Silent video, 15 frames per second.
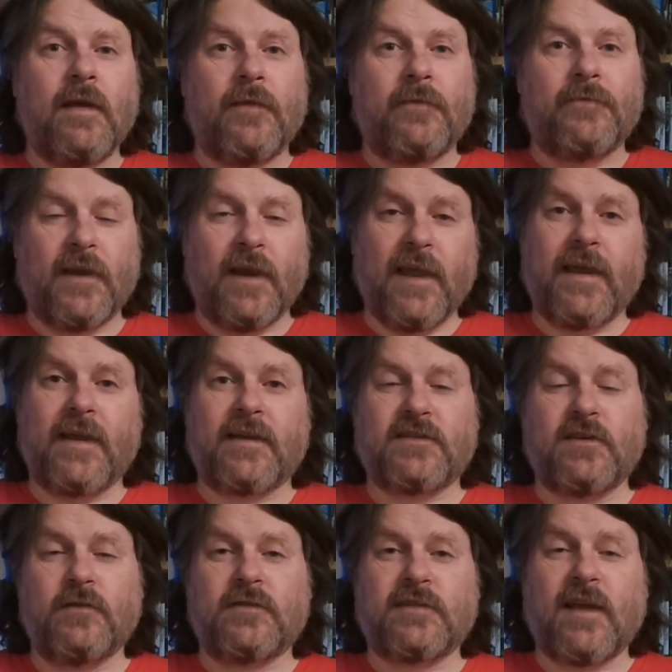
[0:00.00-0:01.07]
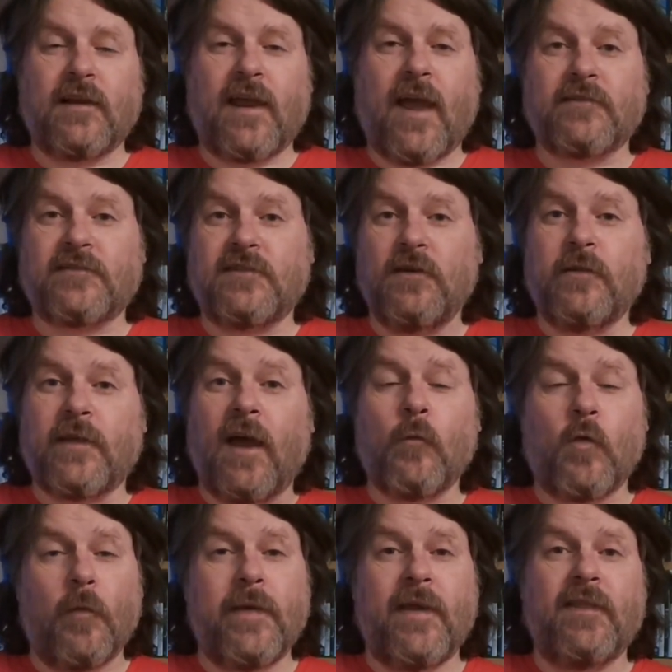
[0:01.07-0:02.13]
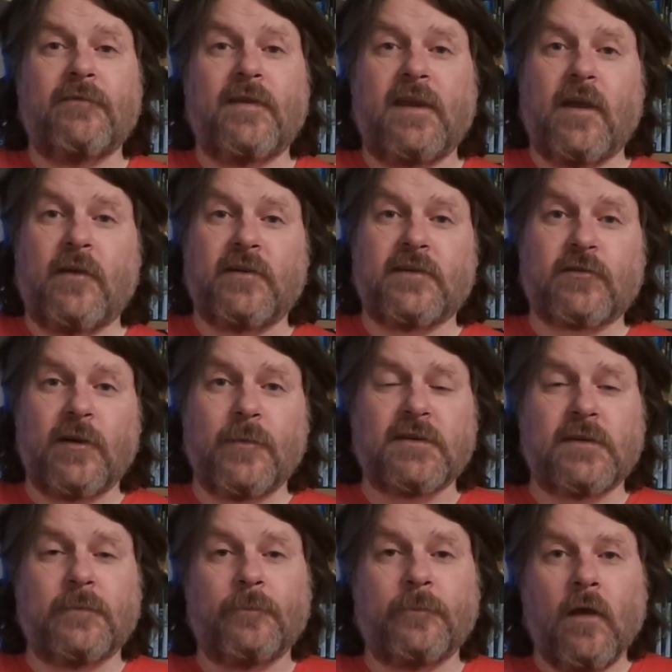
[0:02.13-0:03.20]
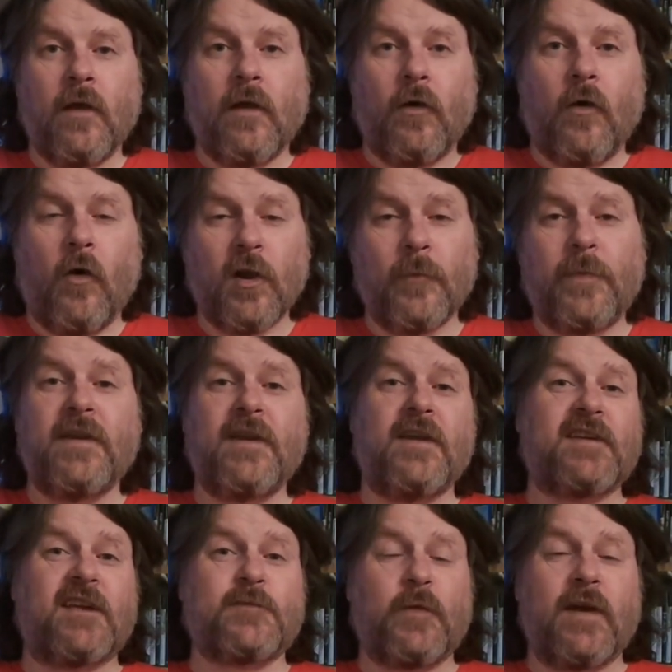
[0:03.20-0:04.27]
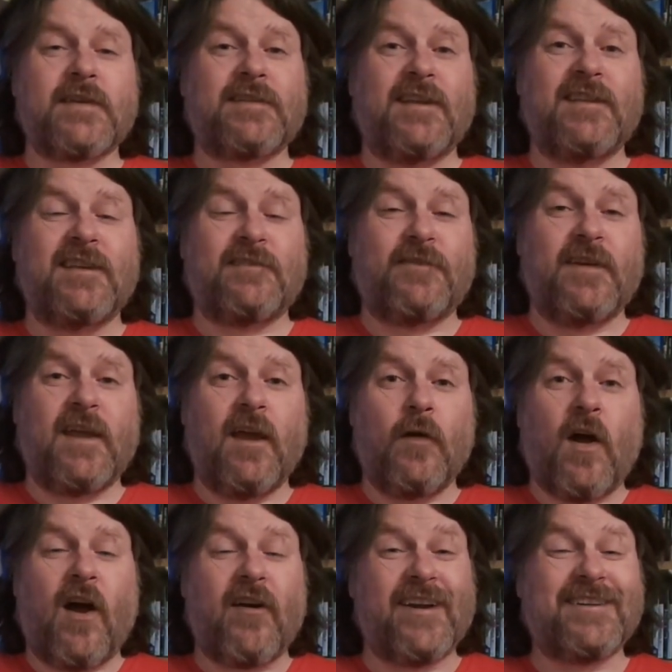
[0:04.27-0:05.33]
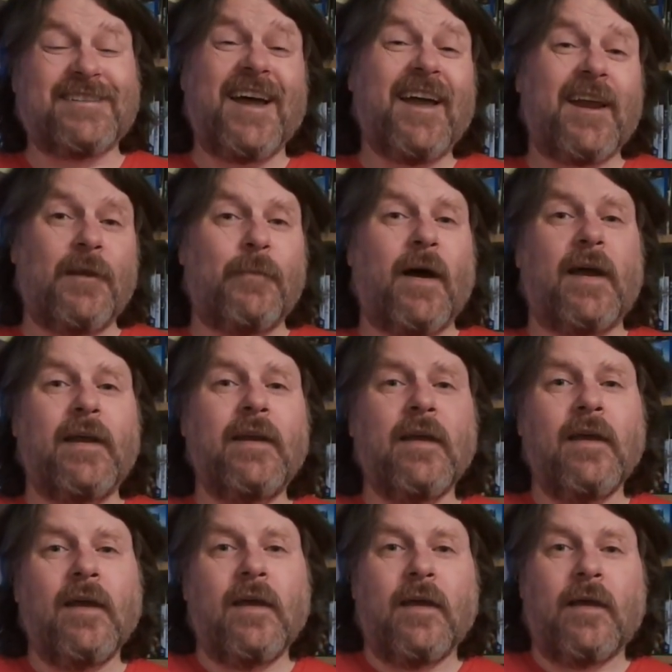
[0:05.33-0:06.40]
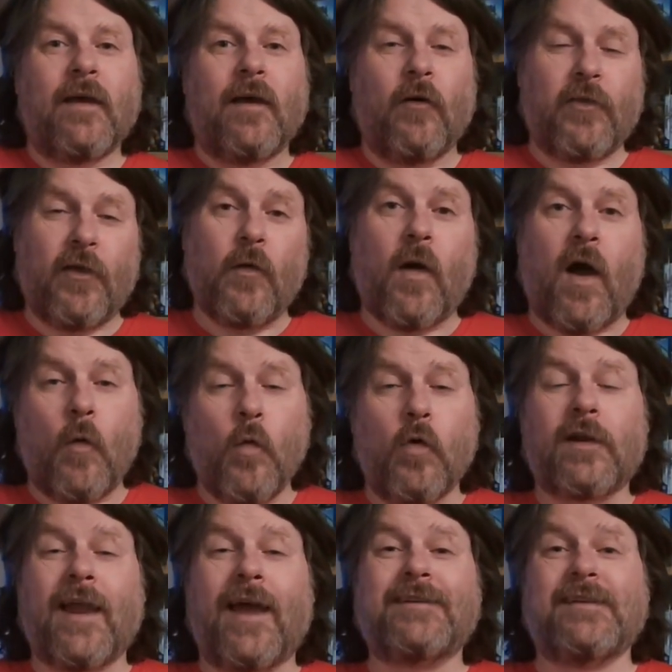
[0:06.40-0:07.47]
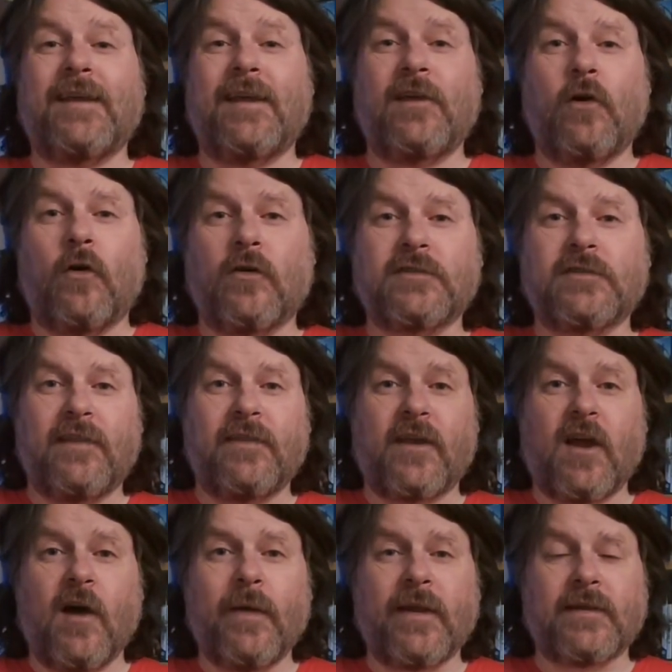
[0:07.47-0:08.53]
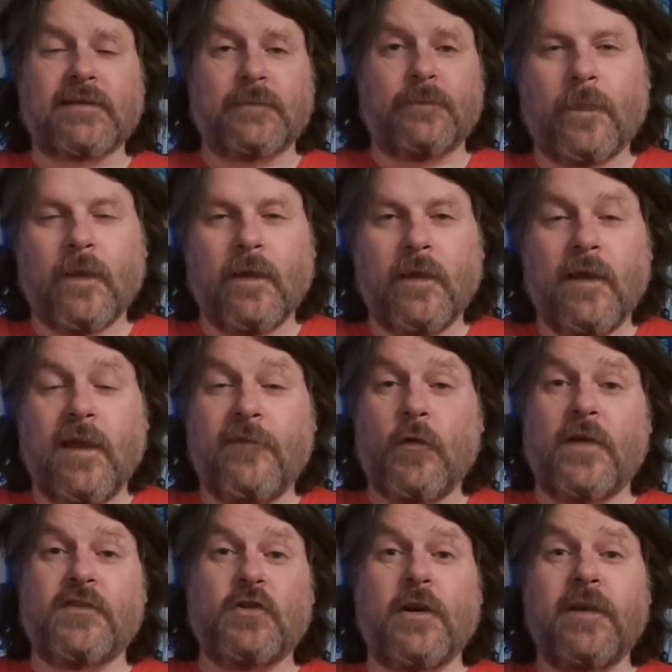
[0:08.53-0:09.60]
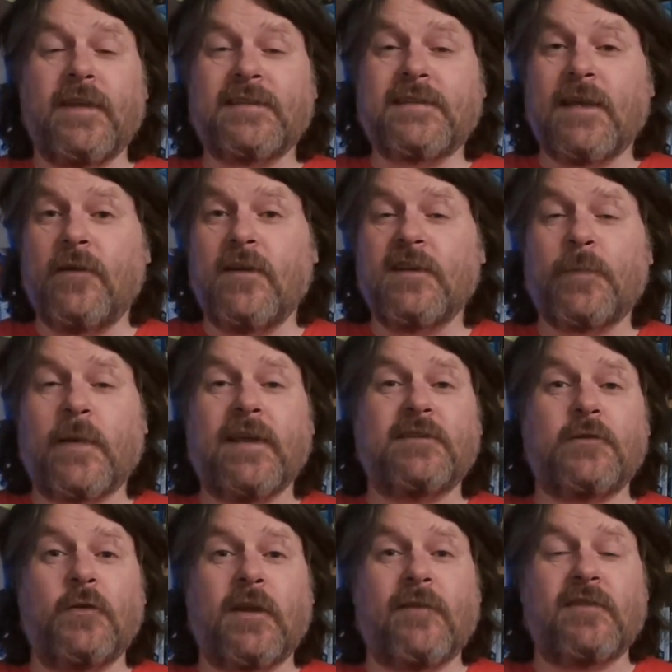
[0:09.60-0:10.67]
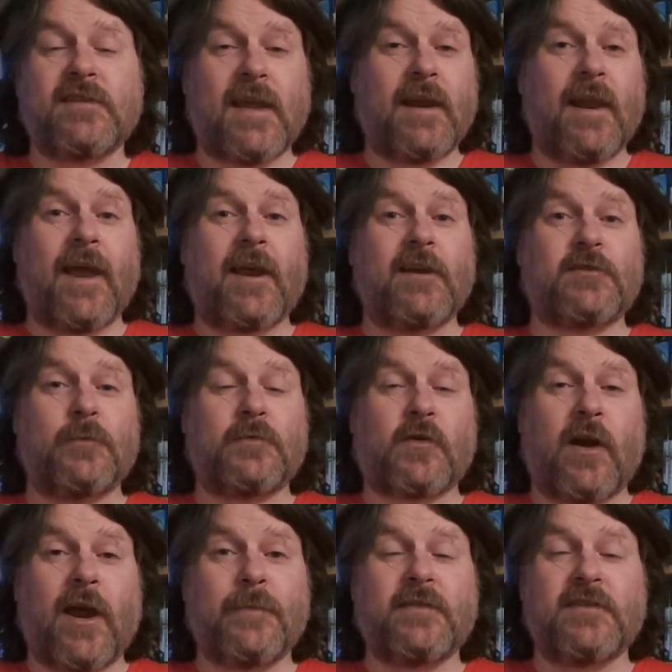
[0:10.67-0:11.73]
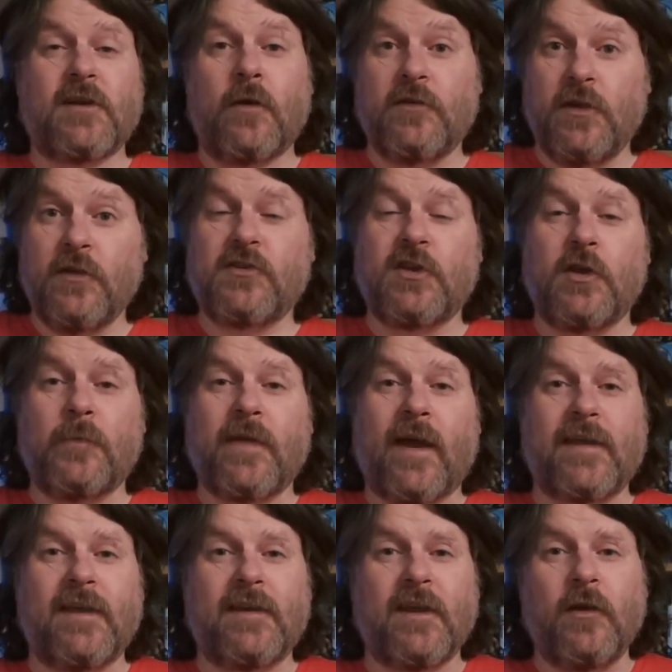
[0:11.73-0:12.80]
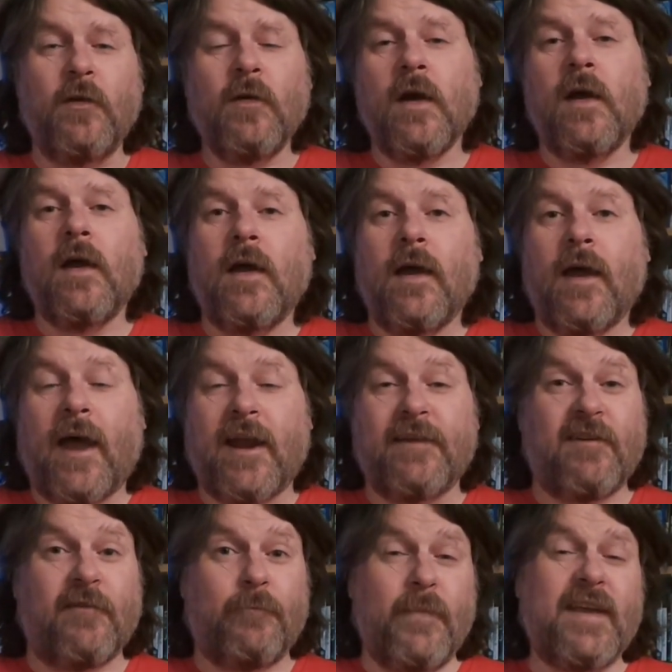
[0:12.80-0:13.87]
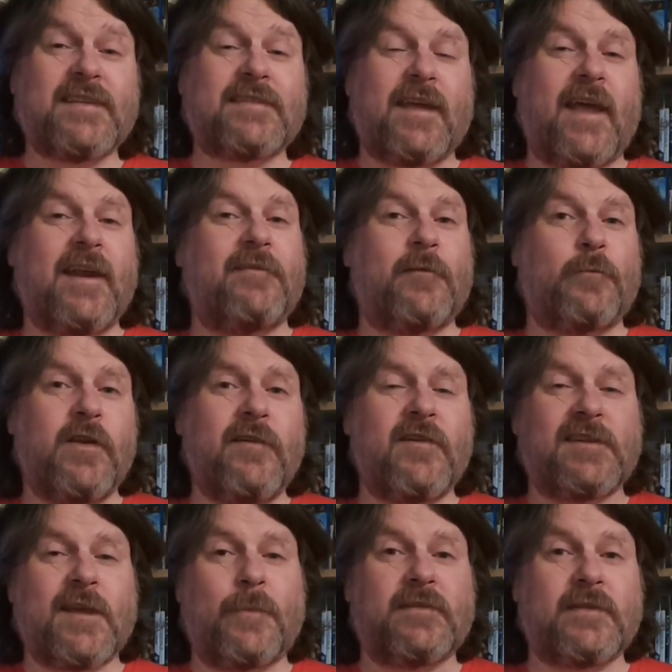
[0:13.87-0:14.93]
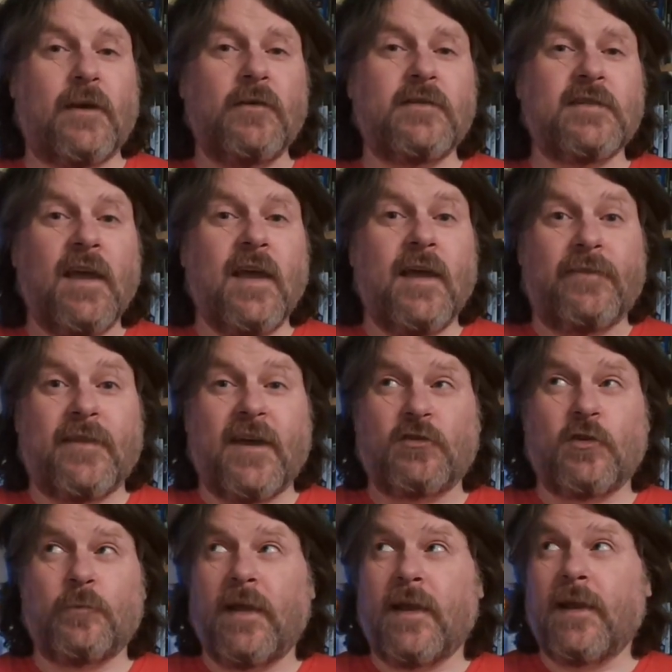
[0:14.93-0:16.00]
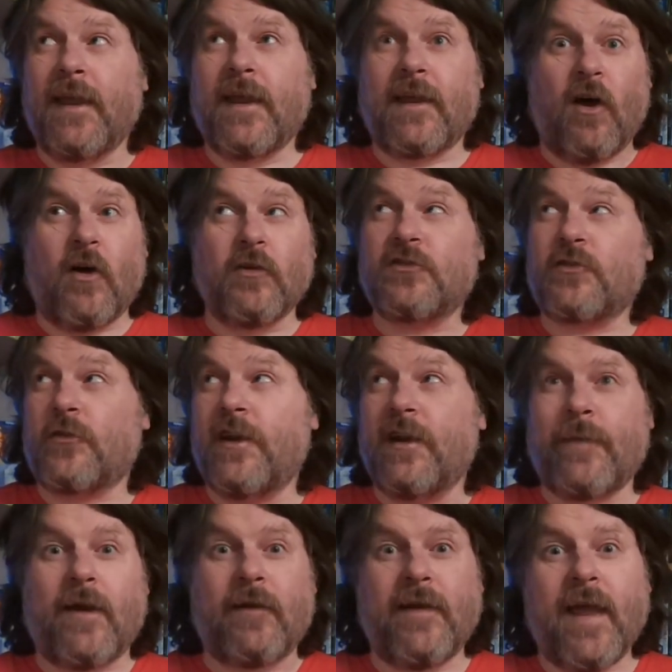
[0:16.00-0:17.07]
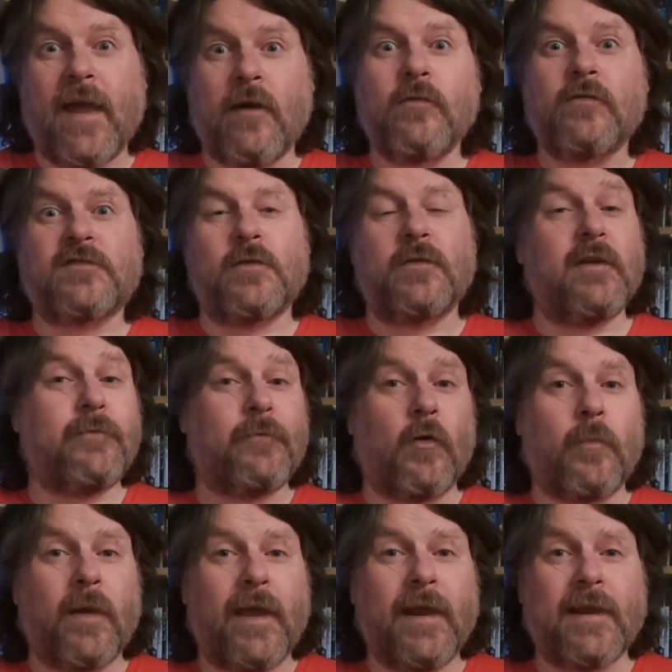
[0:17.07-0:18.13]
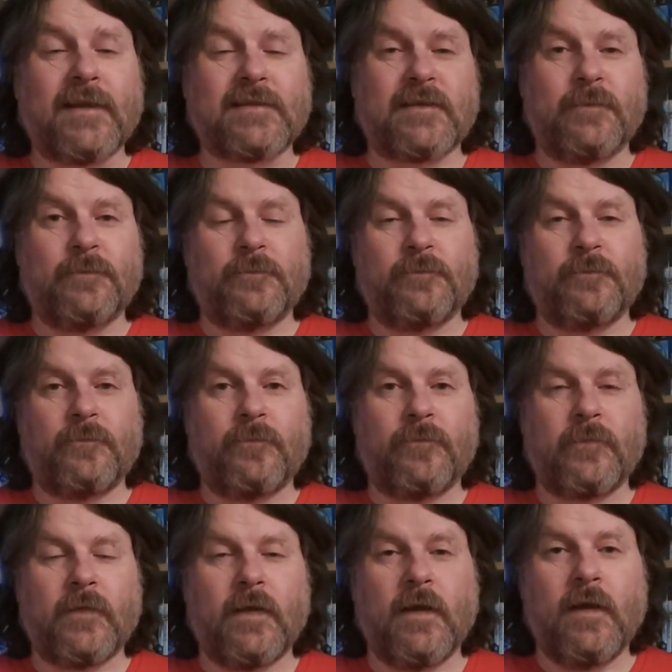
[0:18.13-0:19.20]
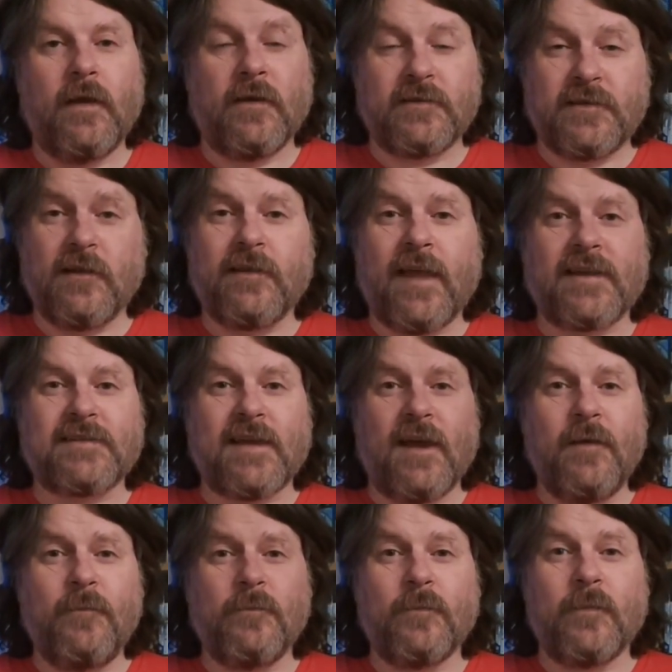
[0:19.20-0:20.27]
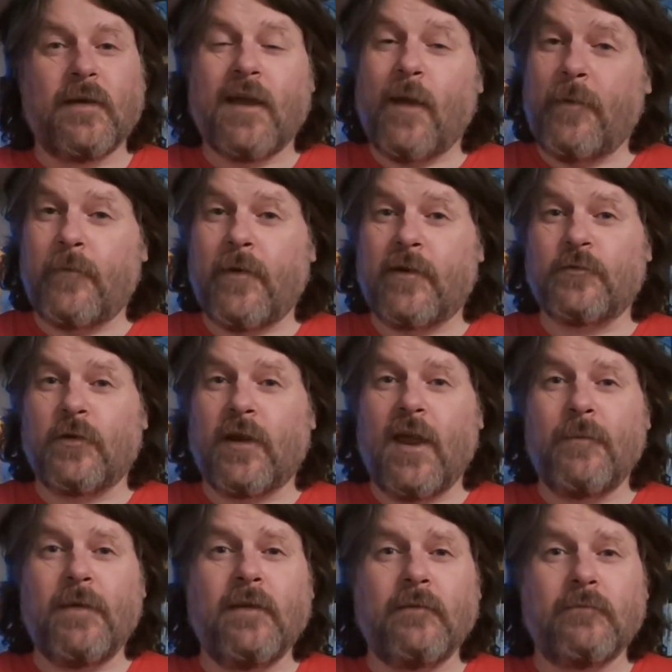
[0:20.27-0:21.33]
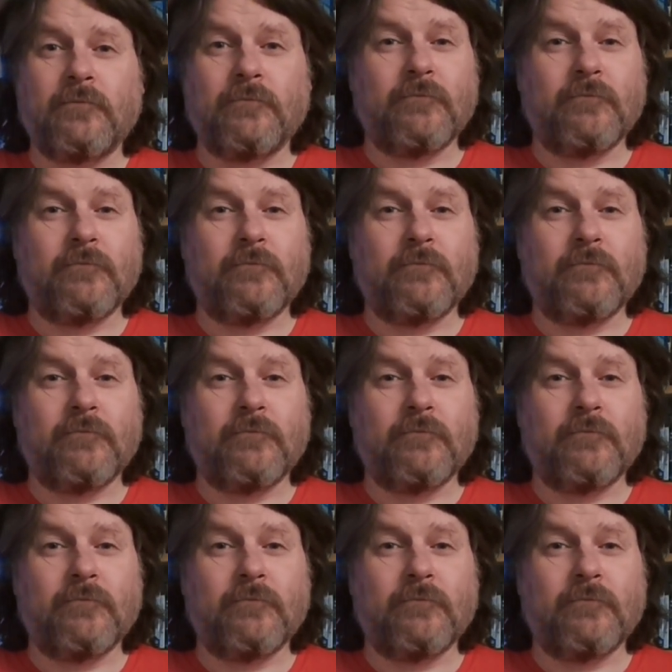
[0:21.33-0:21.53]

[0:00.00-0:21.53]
The link to tell you how to do that will be in the video description. All opinions expressed in this video are entirely mine, although I would like to hear yours comments. If you enjoy this series, please do give us a like and subscribe to show YouTube that you do. And if you've missed any of the previous episodes, there should be a link on screen about now to the full playlist. Until next time, happy retro gaming.